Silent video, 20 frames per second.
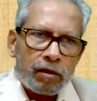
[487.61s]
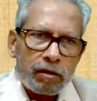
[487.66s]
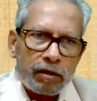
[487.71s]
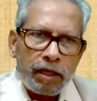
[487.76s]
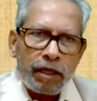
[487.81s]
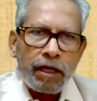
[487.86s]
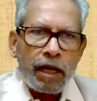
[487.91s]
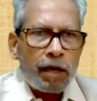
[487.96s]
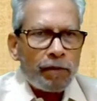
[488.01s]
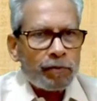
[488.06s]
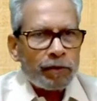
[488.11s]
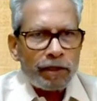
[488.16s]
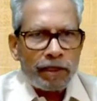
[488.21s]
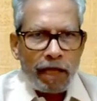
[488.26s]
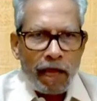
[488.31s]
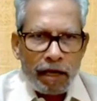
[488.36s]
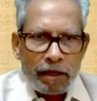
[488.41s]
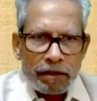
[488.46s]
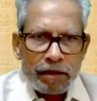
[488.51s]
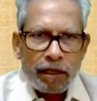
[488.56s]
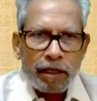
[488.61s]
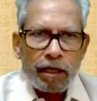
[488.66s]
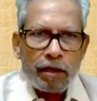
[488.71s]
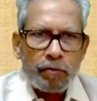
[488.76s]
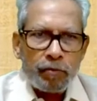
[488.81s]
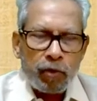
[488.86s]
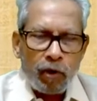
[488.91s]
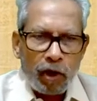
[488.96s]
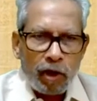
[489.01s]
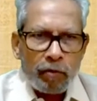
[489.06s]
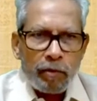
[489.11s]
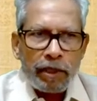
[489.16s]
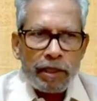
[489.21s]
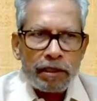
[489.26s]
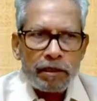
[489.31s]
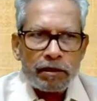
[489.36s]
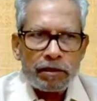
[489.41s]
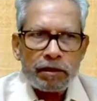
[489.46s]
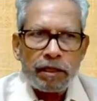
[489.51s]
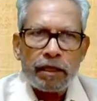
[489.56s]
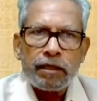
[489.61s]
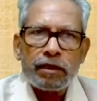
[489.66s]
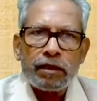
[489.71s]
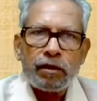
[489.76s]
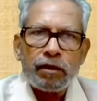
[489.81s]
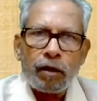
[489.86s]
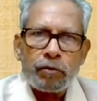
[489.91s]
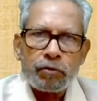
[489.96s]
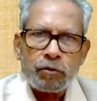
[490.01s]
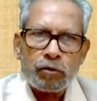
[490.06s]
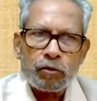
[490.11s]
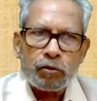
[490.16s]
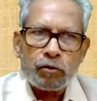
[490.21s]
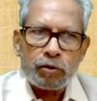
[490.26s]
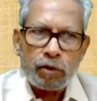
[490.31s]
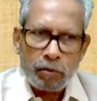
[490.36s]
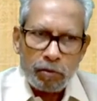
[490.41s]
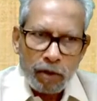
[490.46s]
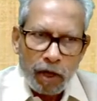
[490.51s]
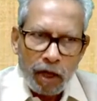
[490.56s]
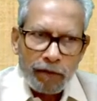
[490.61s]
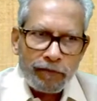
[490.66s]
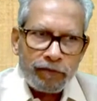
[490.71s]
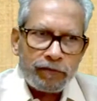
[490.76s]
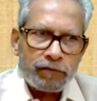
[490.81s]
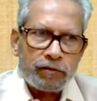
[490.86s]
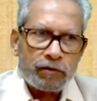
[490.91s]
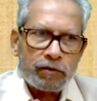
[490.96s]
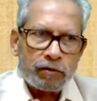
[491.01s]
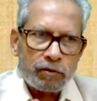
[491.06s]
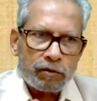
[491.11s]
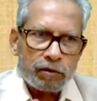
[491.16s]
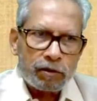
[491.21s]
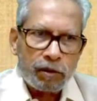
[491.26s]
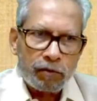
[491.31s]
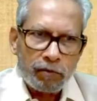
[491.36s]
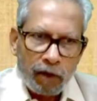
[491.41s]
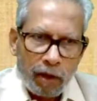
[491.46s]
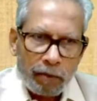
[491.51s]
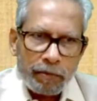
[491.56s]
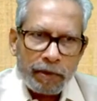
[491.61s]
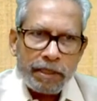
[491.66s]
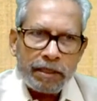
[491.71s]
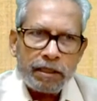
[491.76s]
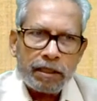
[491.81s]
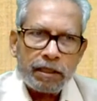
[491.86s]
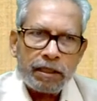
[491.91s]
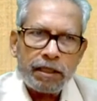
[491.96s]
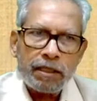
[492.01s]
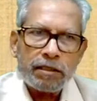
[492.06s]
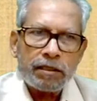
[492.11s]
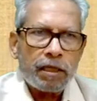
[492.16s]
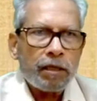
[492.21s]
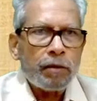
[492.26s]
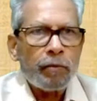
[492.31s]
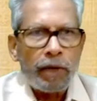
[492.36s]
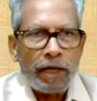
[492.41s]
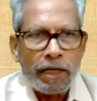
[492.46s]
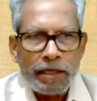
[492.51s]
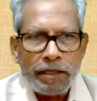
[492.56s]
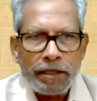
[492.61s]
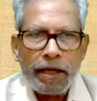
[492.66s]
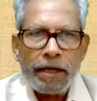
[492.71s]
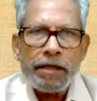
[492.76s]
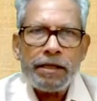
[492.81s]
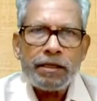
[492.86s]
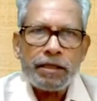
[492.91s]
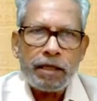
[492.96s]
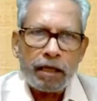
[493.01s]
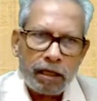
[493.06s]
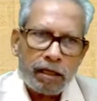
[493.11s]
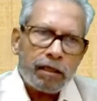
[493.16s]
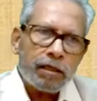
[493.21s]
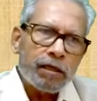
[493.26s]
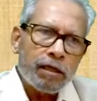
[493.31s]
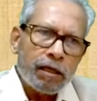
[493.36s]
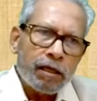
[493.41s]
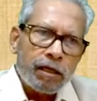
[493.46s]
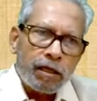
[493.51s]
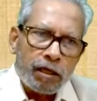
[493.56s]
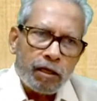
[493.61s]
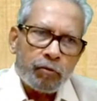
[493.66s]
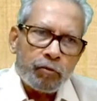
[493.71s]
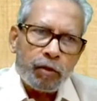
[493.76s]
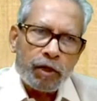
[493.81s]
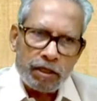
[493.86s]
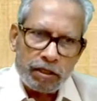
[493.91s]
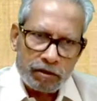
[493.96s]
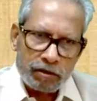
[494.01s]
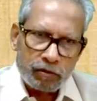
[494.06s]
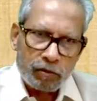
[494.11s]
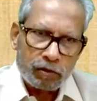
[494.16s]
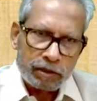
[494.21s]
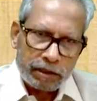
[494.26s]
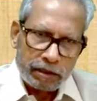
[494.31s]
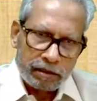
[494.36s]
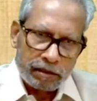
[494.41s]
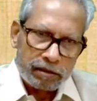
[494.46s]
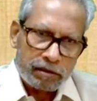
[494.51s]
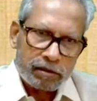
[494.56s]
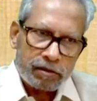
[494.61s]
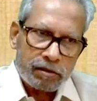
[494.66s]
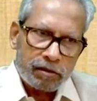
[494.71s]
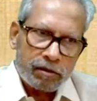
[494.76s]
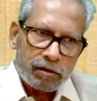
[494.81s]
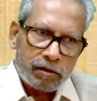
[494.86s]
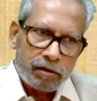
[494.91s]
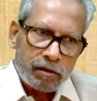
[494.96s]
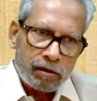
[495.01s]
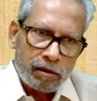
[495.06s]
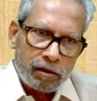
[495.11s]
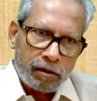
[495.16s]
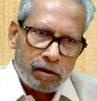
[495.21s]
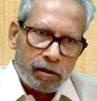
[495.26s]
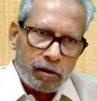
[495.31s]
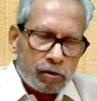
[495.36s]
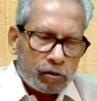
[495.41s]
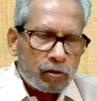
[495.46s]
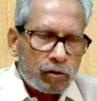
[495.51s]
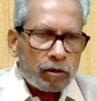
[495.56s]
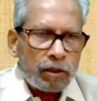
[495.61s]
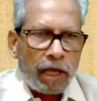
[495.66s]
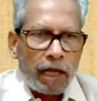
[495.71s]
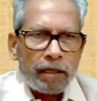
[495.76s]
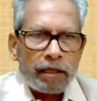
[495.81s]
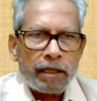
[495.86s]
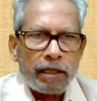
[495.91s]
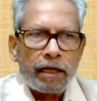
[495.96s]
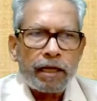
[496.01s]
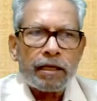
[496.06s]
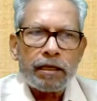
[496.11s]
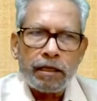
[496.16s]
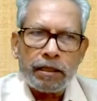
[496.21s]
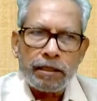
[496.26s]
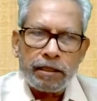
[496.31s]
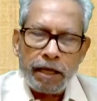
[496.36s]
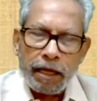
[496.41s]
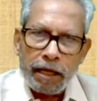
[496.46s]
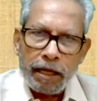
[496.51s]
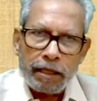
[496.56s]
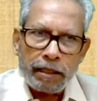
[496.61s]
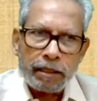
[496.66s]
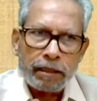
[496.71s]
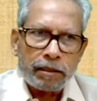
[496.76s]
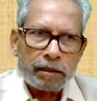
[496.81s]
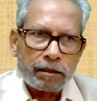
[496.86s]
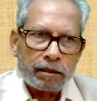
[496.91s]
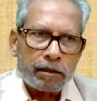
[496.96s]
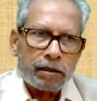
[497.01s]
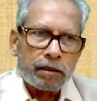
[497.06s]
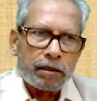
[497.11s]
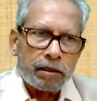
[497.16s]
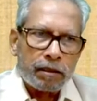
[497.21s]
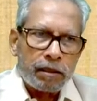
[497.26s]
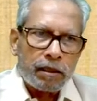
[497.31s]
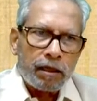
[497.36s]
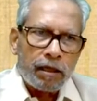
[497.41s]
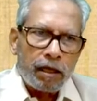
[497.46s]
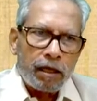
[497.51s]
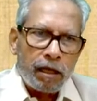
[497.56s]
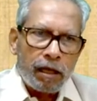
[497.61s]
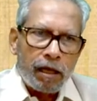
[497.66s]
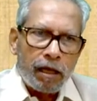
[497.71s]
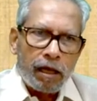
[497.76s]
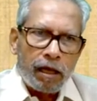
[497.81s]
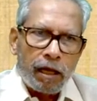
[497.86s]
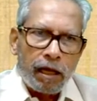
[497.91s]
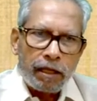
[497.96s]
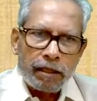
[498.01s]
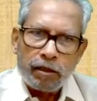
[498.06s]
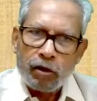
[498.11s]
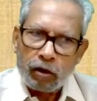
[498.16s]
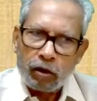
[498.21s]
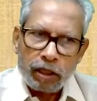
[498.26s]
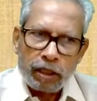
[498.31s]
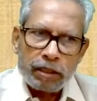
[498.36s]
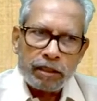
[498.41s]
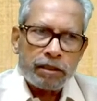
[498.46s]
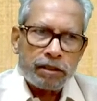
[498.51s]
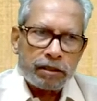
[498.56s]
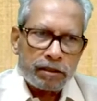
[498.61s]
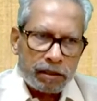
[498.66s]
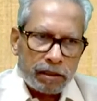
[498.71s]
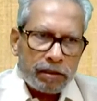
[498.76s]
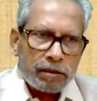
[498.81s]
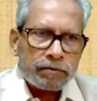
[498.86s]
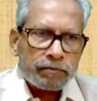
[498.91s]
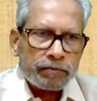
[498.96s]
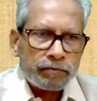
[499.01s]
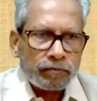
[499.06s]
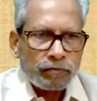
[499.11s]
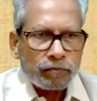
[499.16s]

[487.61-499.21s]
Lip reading: Then after that, the employment. Then you have to developing the things to maintain the human resources, so that they can retain in the organizations.